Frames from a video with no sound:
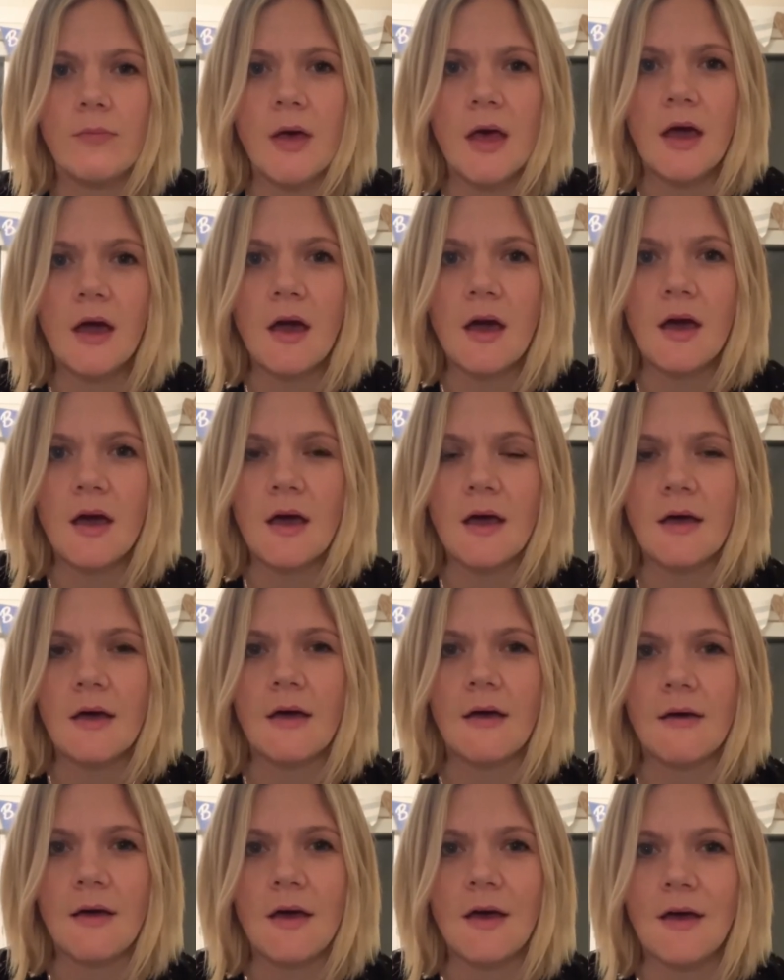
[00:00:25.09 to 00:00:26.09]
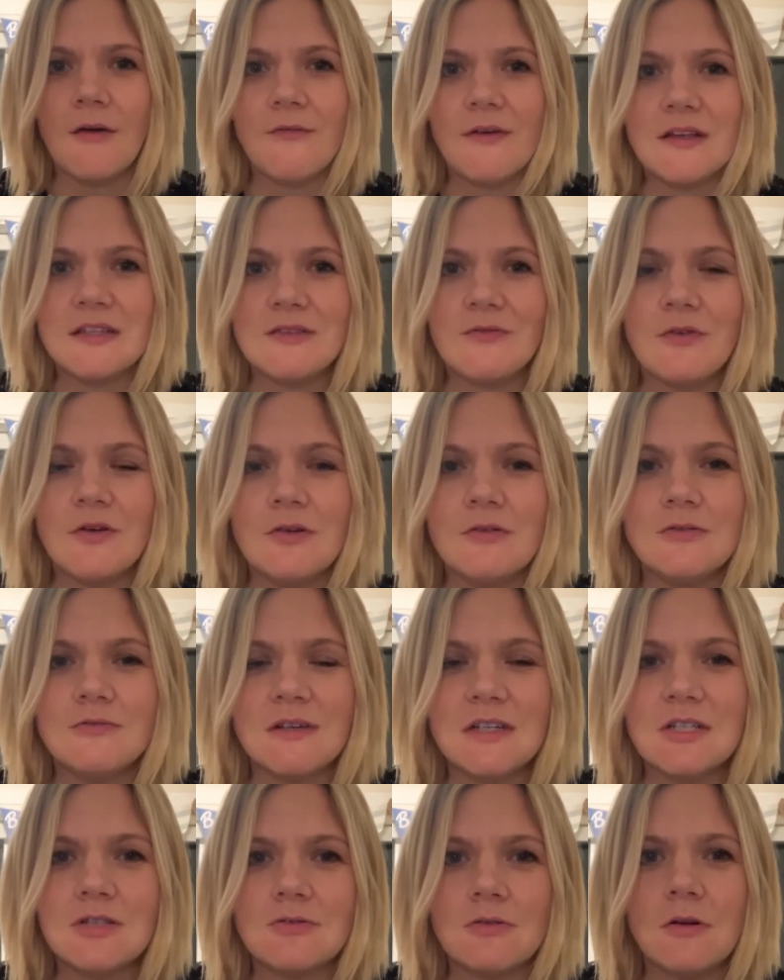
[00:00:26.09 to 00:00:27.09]
burger fast food
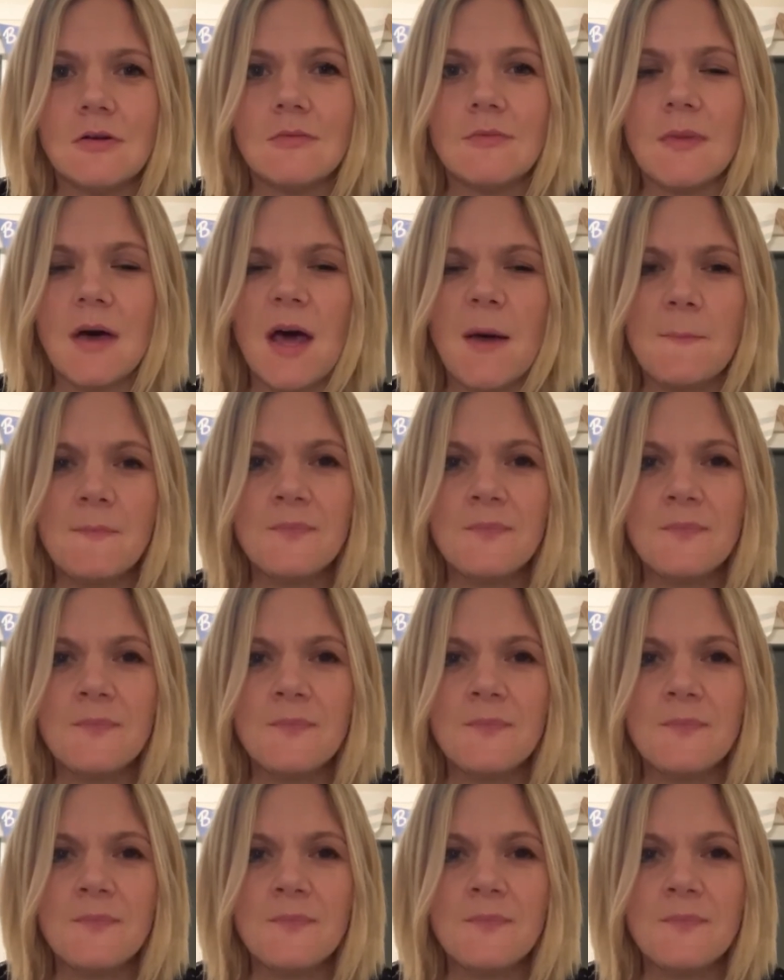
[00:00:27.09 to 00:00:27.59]
restaurant, but